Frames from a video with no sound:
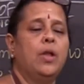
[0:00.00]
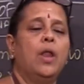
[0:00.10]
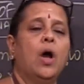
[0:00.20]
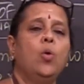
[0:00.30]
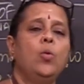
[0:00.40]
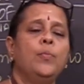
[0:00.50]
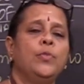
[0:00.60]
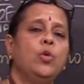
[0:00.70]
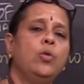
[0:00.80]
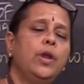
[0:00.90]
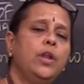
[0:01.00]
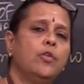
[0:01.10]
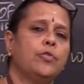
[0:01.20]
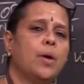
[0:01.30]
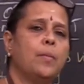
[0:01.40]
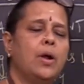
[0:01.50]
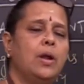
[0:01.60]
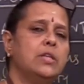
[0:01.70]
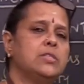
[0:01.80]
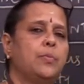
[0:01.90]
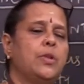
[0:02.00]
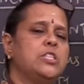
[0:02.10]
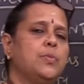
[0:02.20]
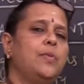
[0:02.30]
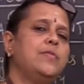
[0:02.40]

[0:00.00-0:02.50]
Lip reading: Now, unity of command is a principle